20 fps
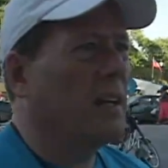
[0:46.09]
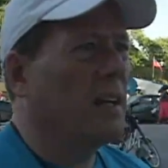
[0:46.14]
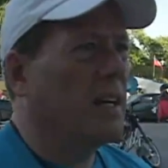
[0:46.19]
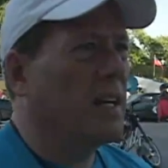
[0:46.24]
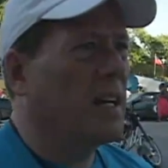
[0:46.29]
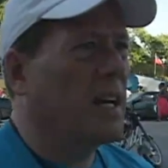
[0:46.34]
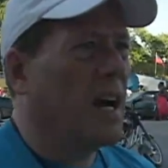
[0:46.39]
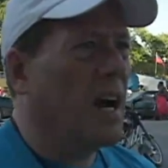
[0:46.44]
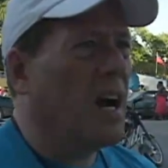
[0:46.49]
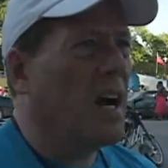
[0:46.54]
They
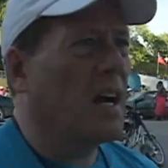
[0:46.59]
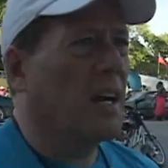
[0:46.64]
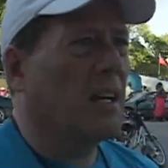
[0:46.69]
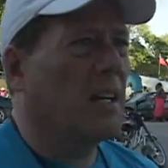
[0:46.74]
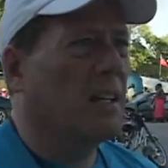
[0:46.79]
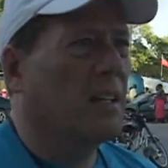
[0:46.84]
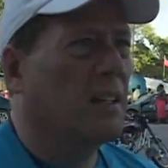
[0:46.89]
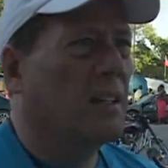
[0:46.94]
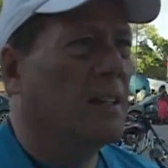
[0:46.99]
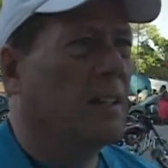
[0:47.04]
need God.
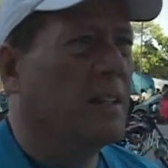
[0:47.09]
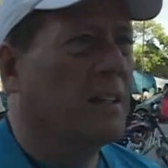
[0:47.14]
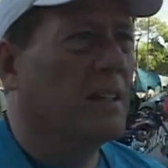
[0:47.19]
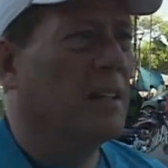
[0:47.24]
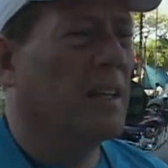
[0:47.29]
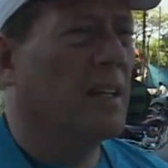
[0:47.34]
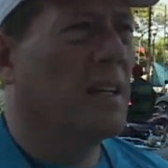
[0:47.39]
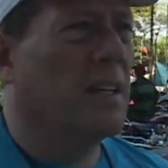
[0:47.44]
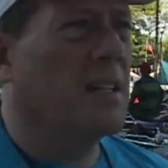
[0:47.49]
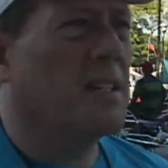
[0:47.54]

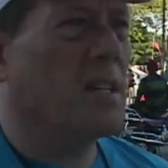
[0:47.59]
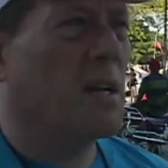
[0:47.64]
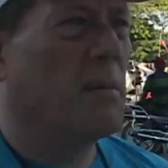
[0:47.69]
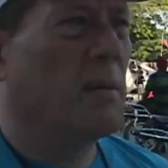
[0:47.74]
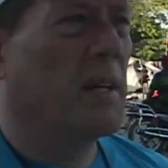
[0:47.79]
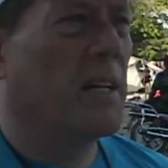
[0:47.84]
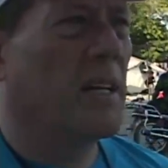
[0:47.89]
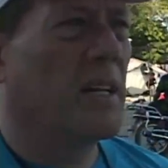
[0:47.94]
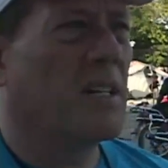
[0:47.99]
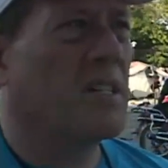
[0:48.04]
They need
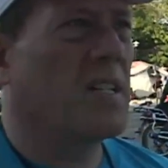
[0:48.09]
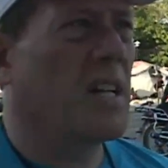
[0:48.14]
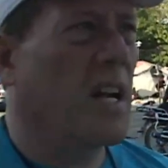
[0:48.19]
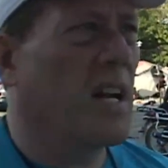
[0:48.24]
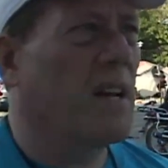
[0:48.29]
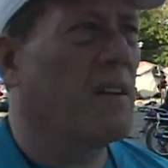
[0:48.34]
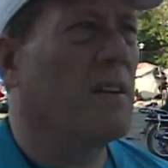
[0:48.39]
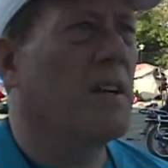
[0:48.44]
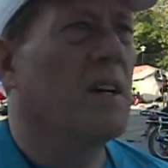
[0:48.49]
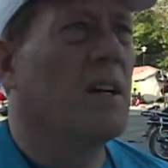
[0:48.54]
somebody to
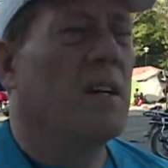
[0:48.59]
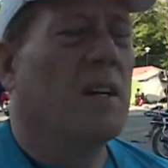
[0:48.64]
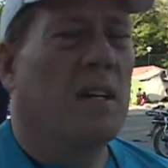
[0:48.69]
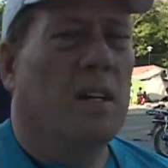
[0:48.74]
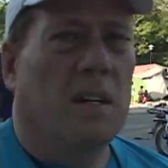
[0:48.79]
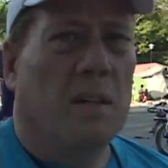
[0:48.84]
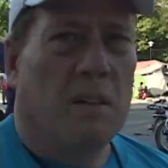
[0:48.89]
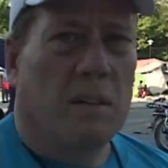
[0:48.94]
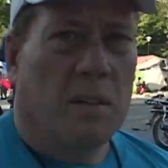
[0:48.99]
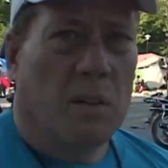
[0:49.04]
say,
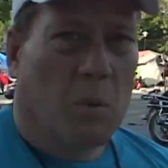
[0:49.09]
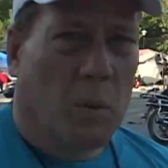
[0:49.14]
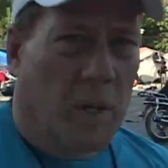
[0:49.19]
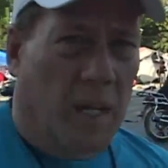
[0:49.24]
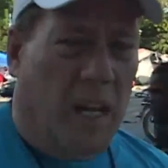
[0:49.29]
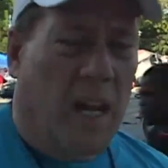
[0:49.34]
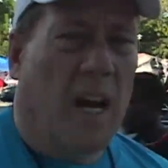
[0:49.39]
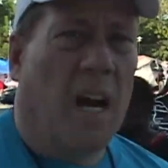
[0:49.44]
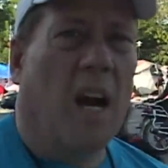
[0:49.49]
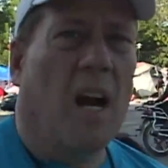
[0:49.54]
we
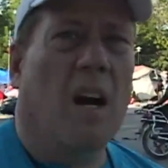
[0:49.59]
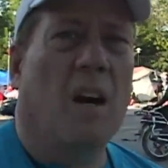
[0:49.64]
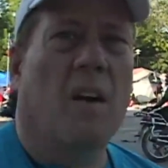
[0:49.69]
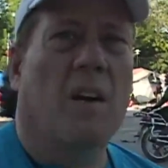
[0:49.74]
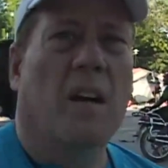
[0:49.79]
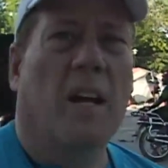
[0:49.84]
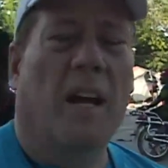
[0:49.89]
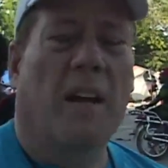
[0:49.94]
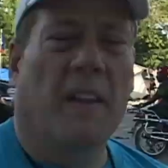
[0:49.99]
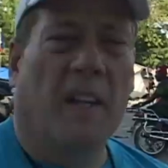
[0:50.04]
care
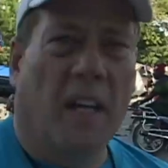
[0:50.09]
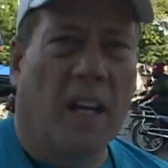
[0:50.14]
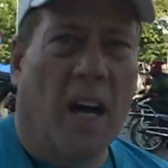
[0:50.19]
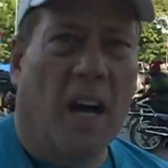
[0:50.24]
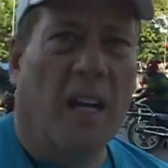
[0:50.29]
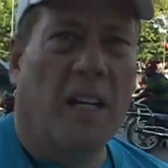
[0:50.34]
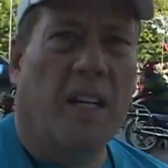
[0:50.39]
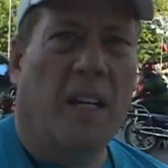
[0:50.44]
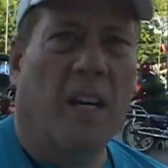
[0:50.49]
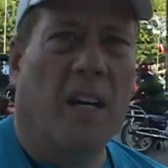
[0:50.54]
and that
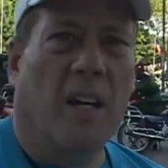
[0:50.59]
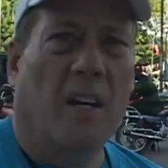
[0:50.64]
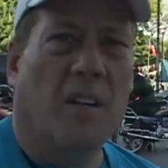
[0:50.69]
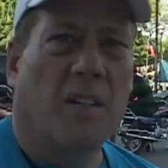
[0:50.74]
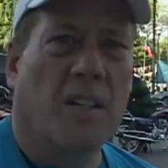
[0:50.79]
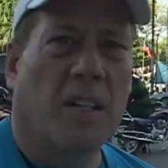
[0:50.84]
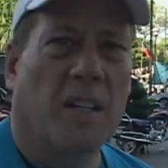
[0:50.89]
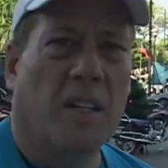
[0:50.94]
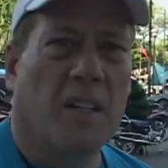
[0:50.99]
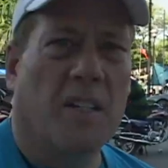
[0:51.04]
God
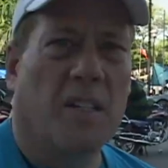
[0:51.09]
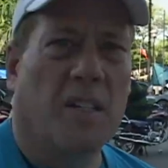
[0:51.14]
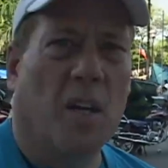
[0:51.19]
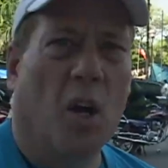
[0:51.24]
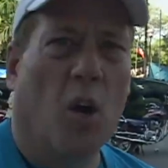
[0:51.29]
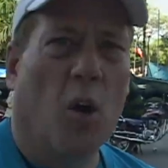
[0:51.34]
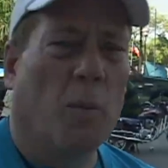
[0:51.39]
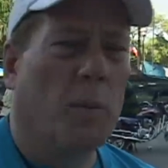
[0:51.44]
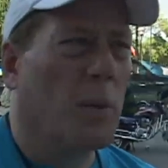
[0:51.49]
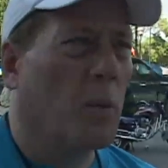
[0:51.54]
cares. And this is
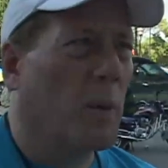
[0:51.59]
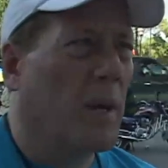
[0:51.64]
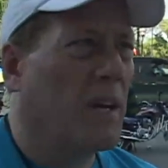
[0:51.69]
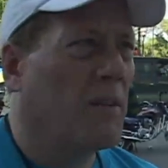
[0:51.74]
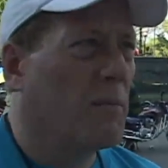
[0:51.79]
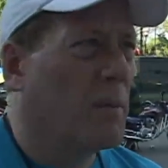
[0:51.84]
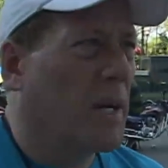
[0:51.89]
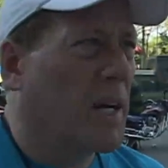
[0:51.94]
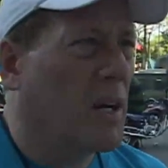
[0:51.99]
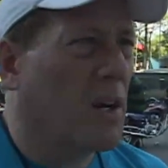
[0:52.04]
the hope that
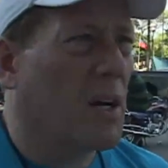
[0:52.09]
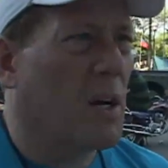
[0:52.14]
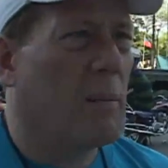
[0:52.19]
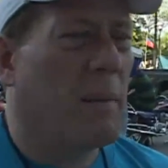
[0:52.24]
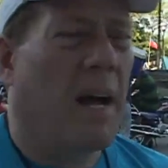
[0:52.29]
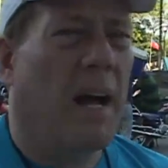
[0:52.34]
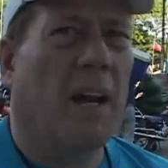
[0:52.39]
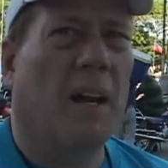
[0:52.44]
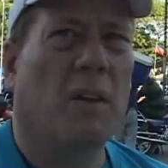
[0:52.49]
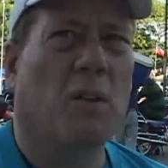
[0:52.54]
we've been hearing
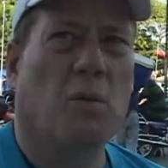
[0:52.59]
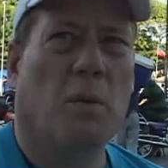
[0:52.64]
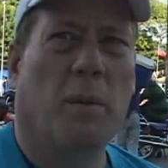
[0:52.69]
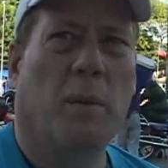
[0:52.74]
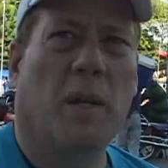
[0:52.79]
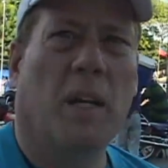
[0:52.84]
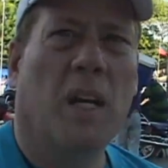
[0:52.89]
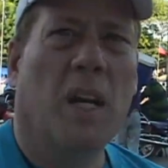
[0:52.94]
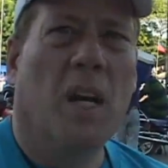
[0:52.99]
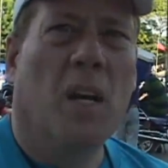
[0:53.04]
about as we've
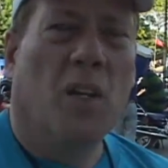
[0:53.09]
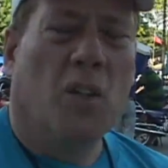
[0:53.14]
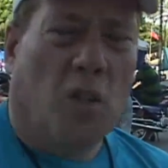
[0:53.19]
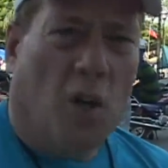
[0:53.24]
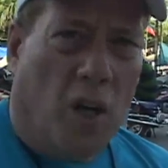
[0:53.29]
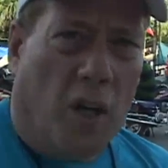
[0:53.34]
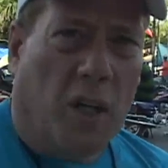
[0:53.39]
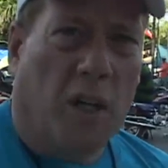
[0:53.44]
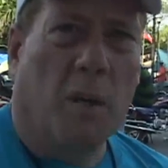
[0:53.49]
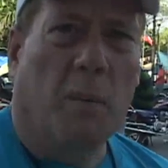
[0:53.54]
been
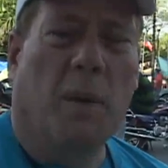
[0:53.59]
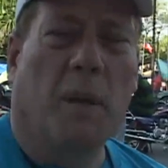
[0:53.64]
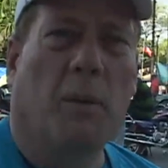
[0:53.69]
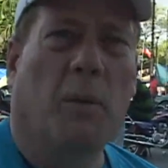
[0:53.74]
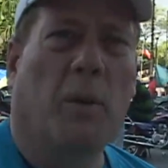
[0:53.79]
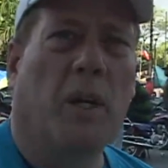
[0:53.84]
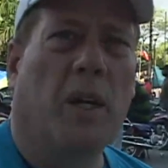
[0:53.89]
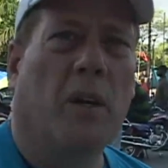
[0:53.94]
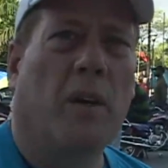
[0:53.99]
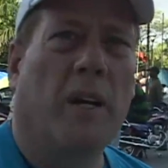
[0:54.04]
talking to
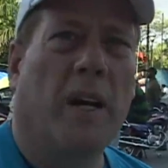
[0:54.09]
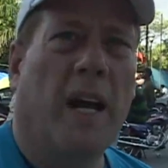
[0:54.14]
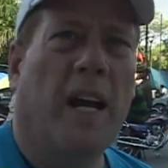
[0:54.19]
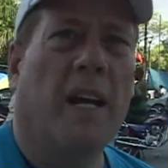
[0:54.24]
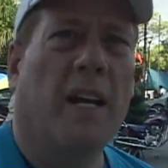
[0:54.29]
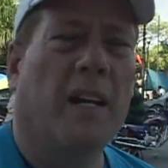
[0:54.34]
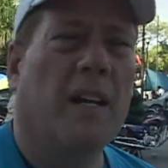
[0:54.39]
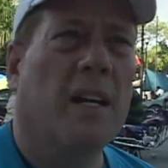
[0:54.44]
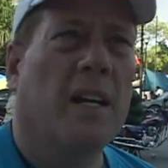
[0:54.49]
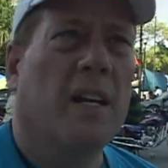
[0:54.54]
people here in
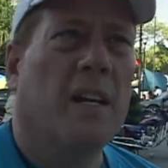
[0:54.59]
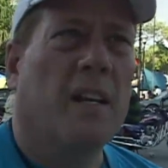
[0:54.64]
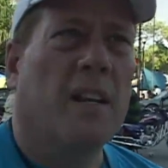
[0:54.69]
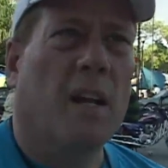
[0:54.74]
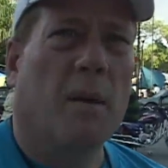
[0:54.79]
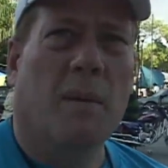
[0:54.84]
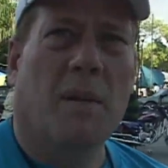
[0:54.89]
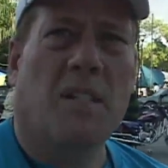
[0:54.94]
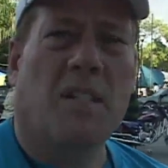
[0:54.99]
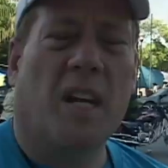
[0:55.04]
Haiti.
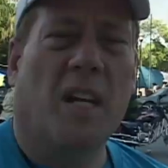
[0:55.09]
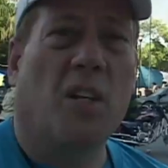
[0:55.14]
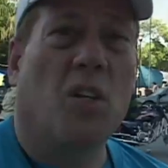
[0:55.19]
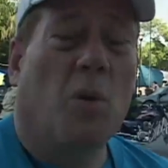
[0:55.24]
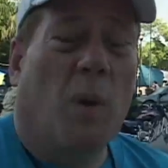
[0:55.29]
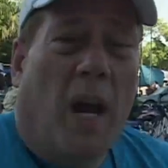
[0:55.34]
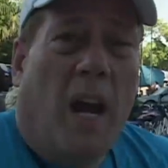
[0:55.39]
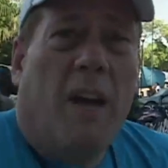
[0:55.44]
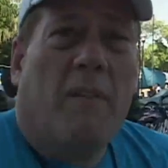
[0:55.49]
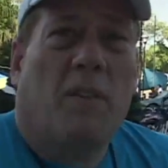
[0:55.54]
They've been saying,
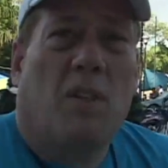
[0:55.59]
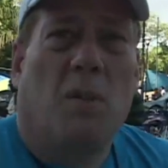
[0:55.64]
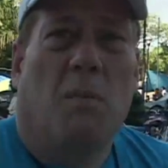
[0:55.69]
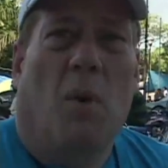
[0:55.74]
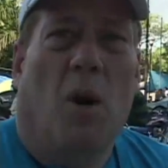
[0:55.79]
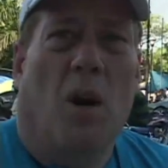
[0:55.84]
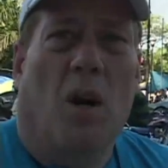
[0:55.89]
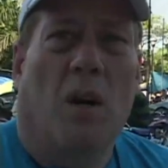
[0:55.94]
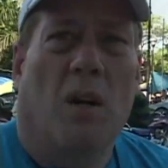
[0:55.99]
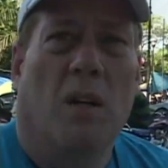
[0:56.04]
Do I have it
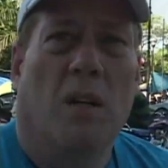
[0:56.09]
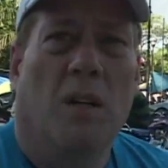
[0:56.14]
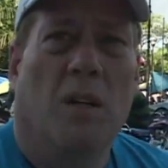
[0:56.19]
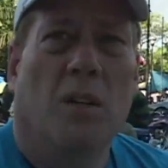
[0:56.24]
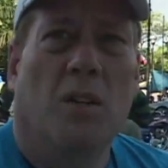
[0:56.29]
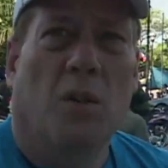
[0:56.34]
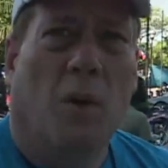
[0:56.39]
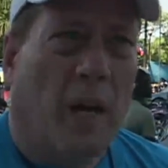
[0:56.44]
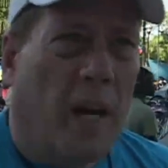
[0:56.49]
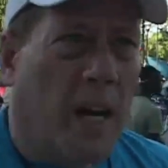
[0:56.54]
tomorrow?
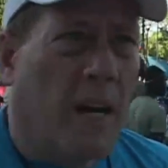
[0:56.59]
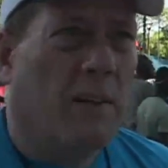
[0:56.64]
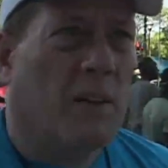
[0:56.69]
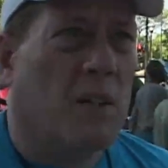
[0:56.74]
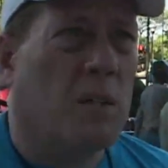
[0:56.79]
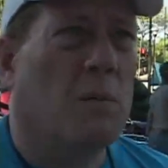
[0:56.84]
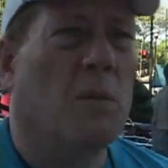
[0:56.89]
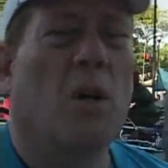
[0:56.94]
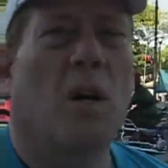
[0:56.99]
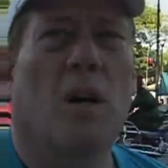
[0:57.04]
Do I have
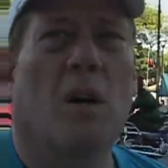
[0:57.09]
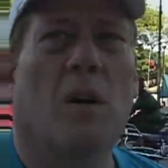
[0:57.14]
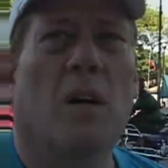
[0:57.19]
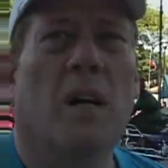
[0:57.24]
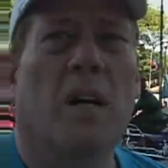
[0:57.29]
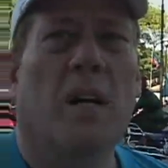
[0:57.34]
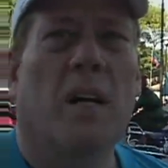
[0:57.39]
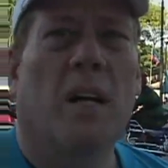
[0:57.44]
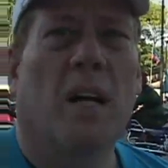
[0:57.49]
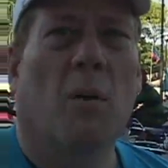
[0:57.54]
it tomorrow?
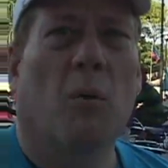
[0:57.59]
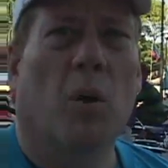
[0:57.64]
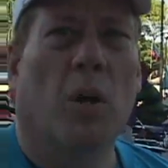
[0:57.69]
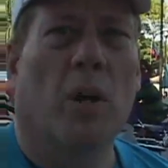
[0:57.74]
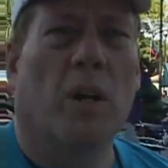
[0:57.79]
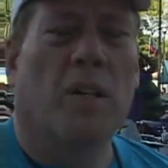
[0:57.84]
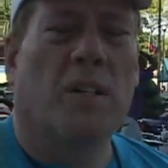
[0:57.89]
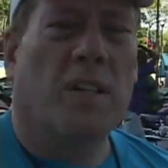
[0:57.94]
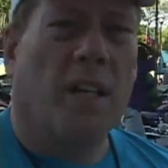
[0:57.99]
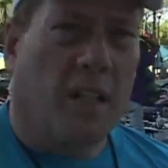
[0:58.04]
And we're
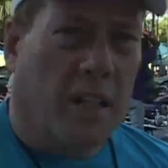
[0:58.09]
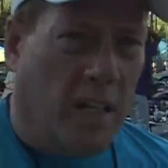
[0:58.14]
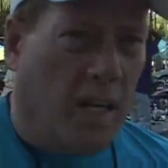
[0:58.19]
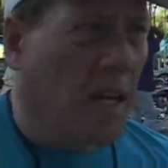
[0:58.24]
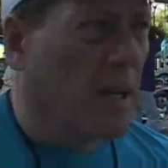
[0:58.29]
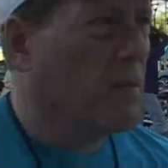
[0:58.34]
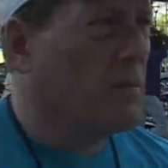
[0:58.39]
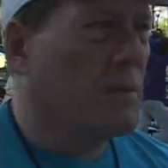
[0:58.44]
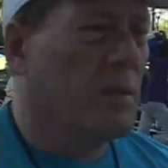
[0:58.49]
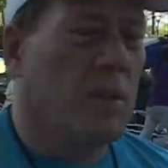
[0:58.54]
here to say,
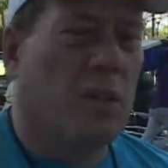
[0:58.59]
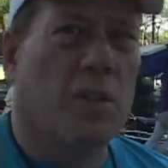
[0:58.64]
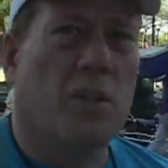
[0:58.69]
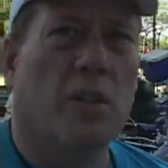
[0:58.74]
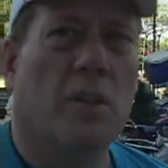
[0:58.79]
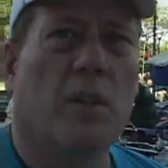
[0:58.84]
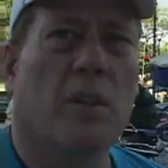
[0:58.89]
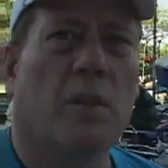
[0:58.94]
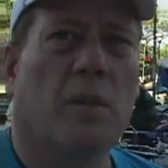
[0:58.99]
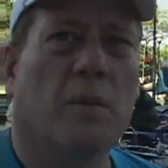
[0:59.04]
Yeah, you
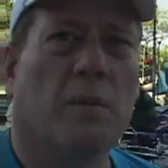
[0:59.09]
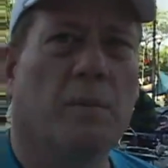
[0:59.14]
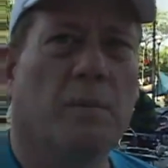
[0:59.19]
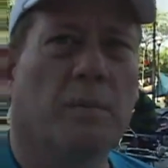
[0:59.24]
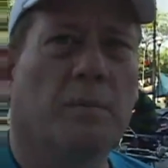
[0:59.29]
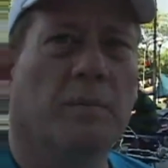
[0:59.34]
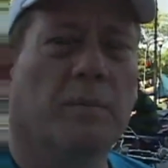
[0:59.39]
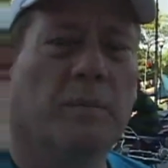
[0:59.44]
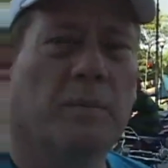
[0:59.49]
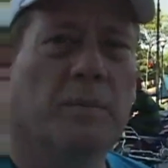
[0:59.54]
sure do.